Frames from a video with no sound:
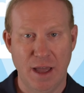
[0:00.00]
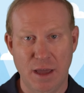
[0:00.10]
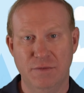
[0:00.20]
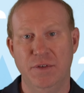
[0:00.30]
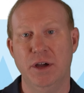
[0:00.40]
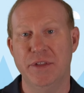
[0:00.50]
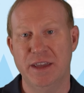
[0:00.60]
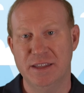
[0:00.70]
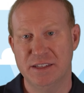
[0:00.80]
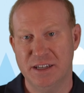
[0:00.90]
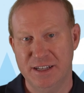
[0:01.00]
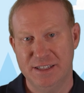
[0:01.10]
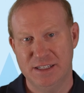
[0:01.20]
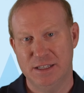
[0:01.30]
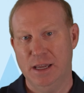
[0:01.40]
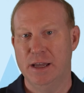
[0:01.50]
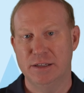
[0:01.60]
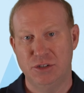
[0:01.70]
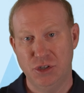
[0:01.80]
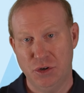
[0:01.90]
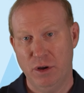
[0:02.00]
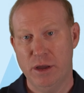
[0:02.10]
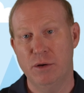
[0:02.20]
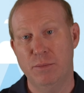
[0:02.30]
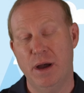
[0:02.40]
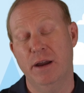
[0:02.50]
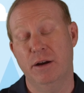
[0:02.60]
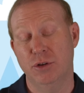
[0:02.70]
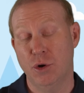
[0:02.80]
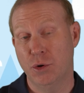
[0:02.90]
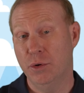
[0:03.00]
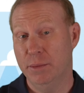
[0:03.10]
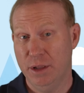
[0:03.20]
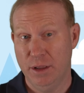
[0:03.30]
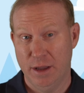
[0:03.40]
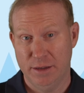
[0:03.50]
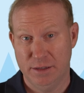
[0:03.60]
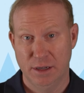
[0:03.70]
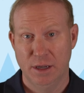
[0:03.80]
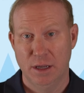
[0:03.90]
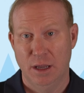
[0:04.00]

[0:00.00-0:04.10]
unveil the insights and stats generated by our local M L S,